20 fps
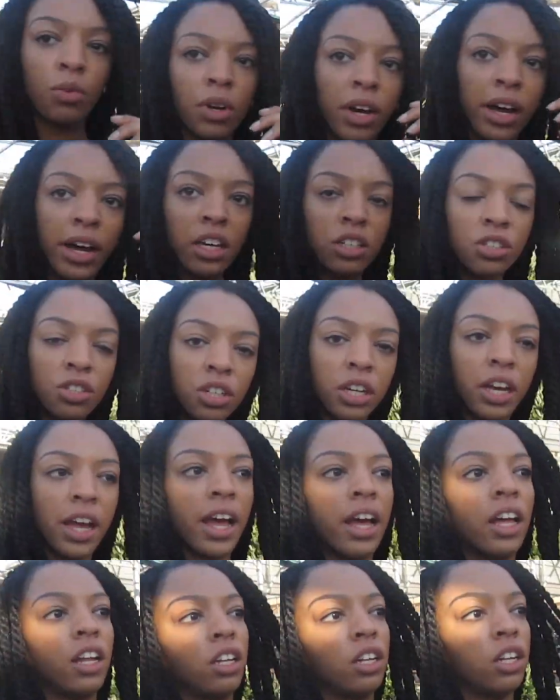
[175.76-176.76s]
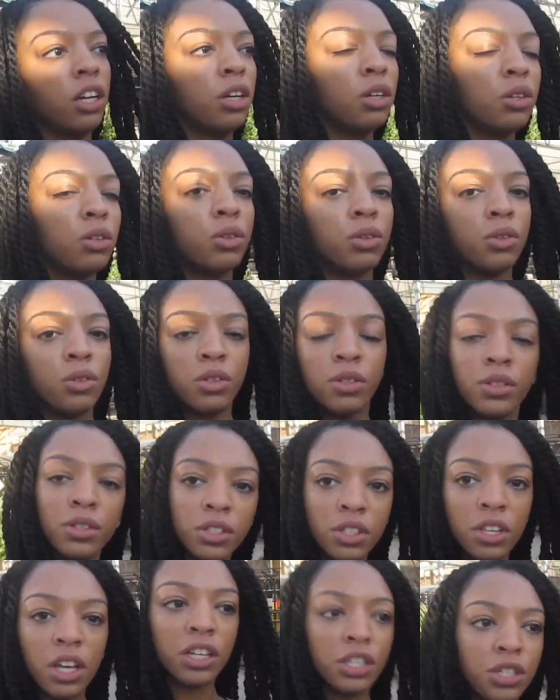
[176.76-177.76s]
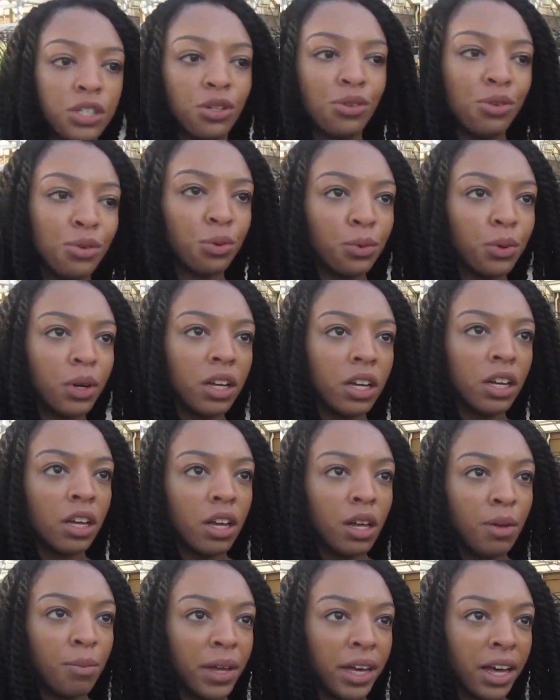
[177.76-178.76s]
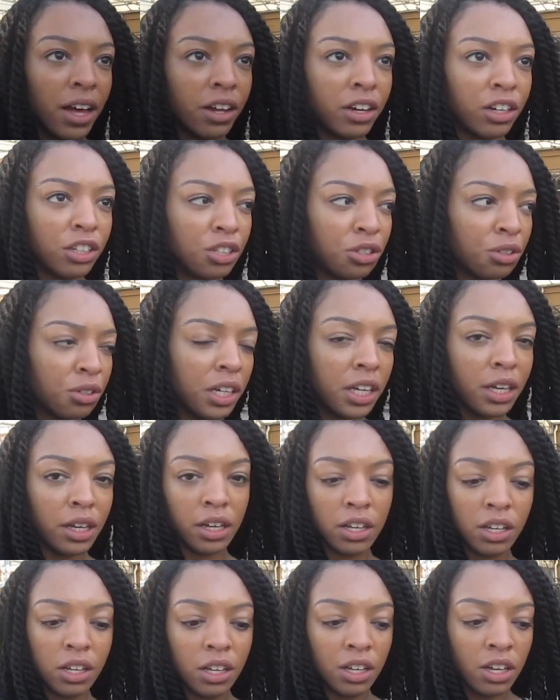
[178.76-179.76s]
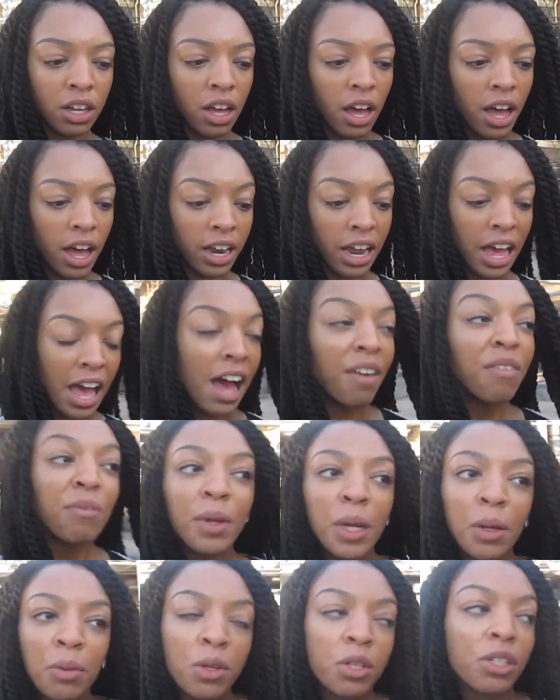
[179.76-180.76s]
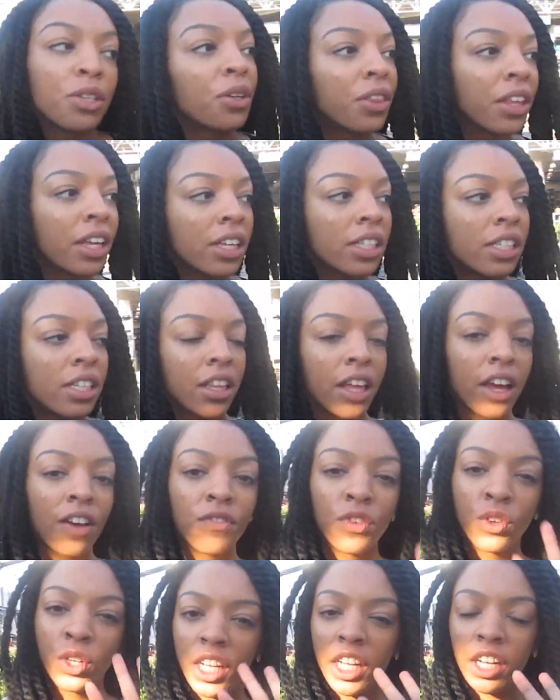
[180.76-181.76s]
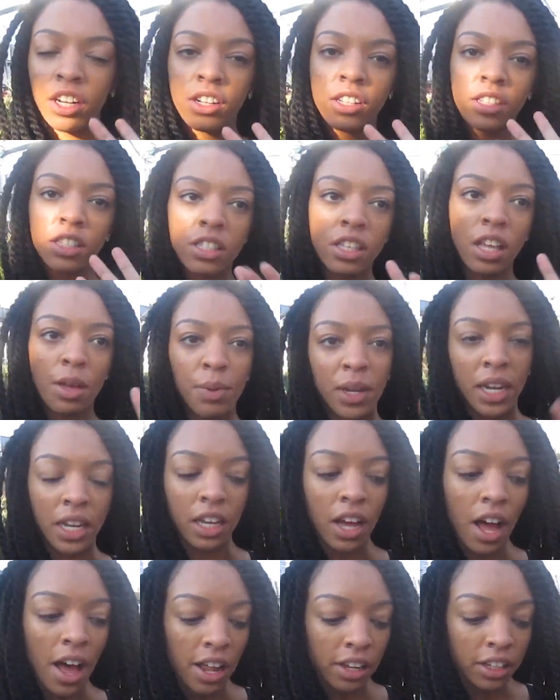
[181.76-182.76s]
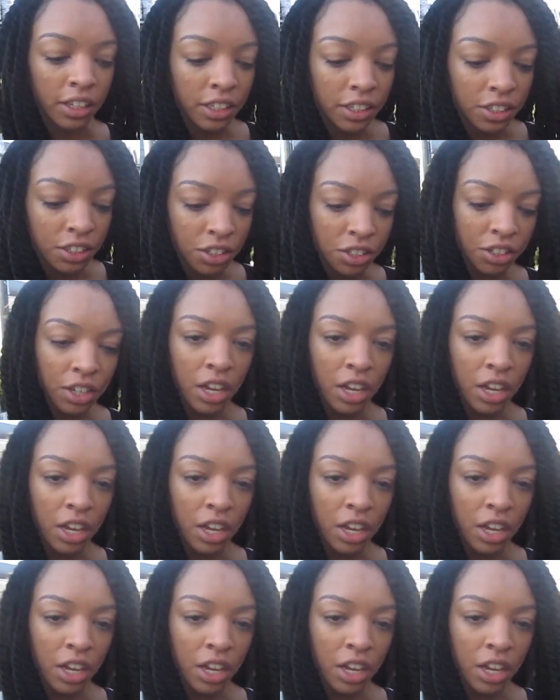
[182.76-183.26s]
we're actually at Lowe's to pick out a tree. And I haven't been able to do this in like 4 years since I've been in college.